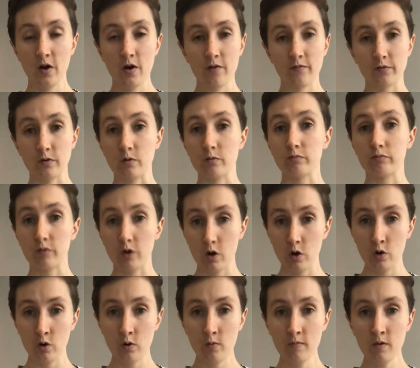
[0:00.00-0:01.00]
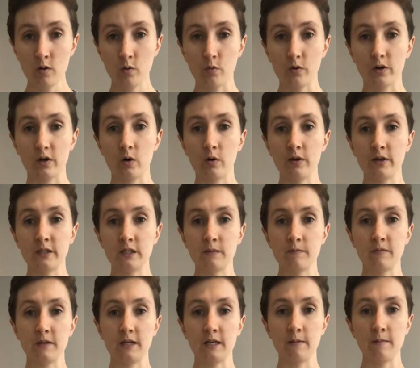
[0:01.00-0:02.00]
For Rome, we're going to
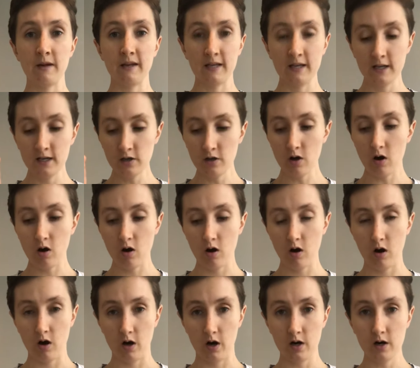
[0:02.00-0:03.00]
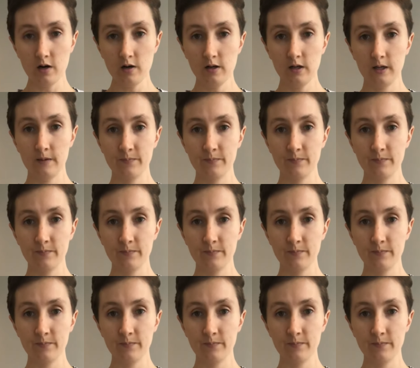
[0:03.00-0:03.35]
be making an R,